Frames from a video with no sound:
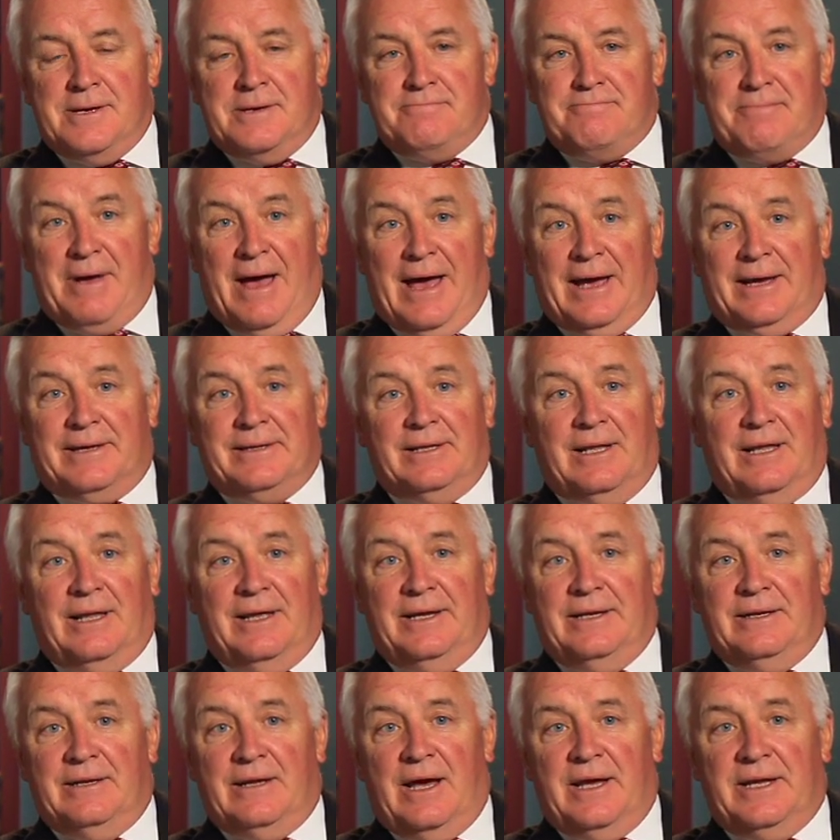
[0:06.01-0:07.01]
Back in the
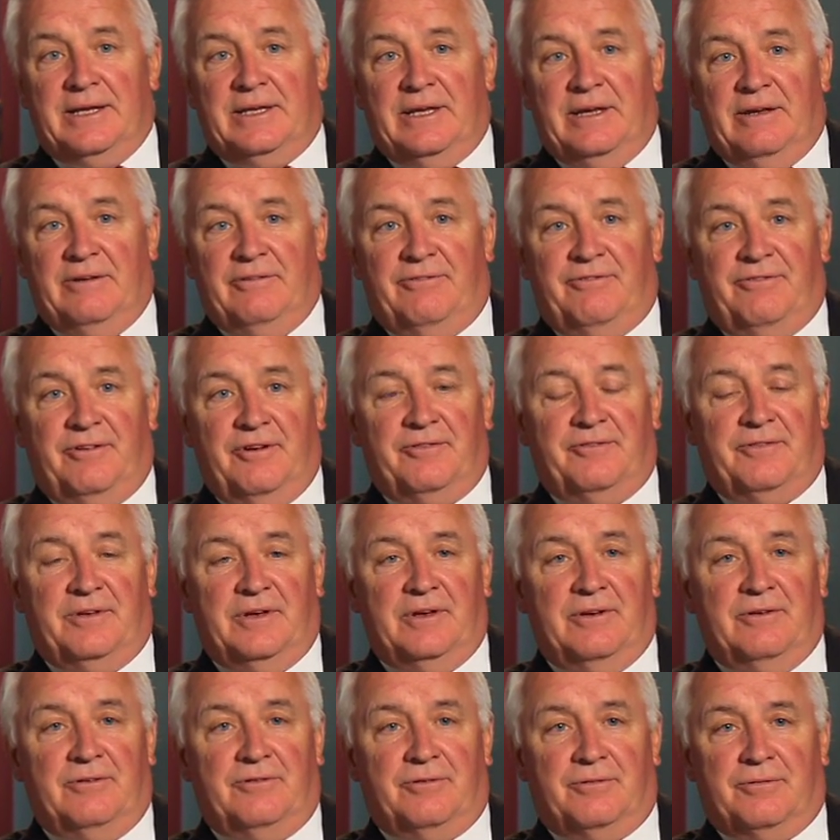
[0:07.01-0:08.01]
late
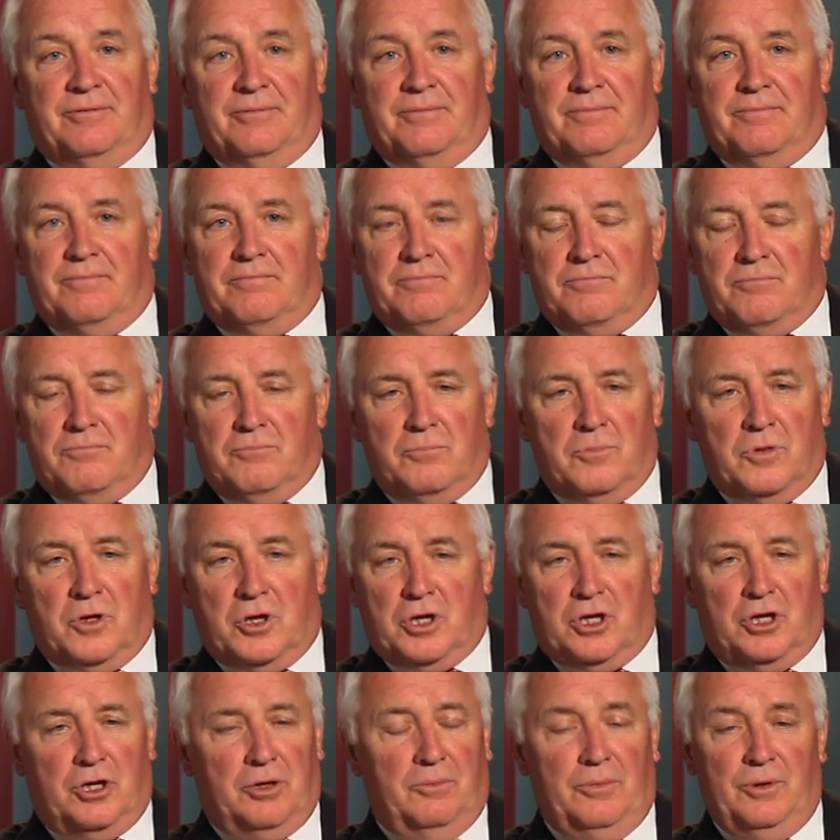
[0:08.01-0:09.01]

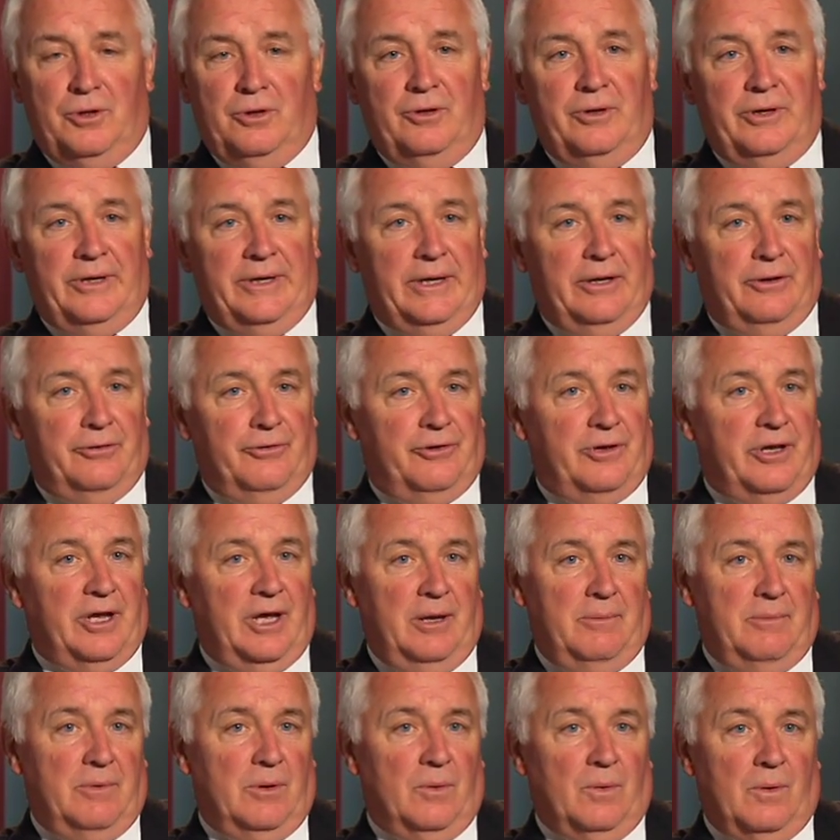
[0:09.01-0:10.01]
1950s, community
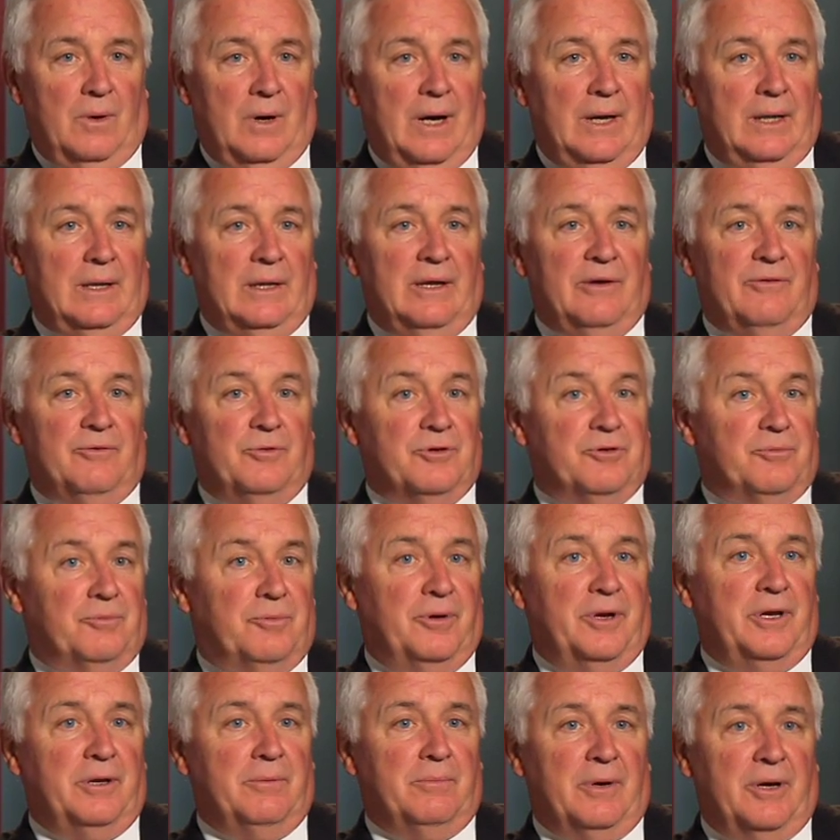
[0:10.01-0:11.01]
entertainment where I live was
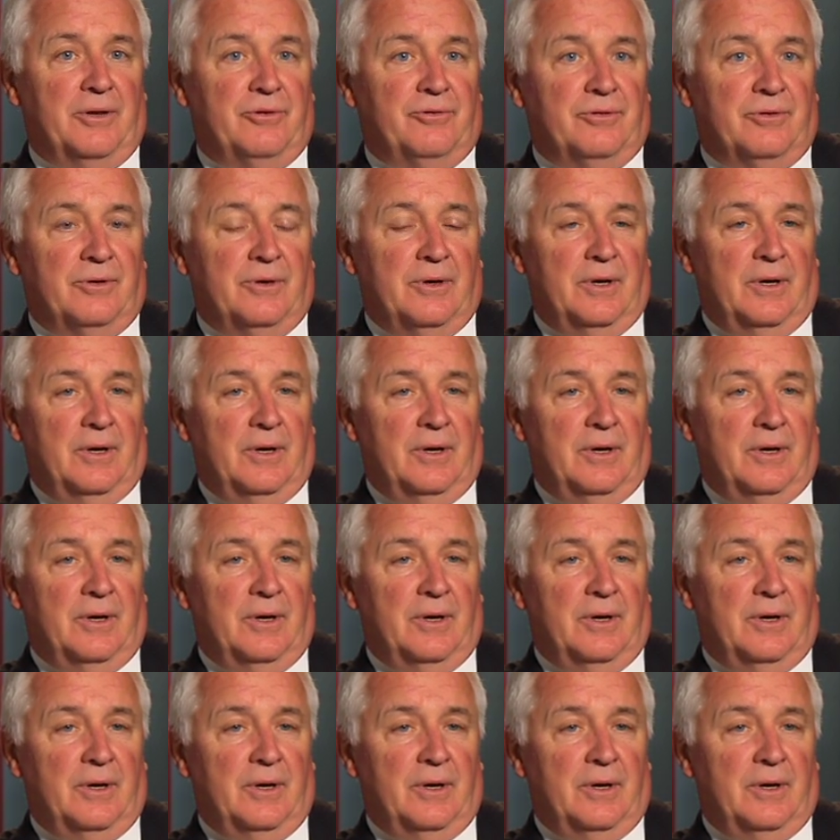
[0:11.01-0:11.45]
pretty much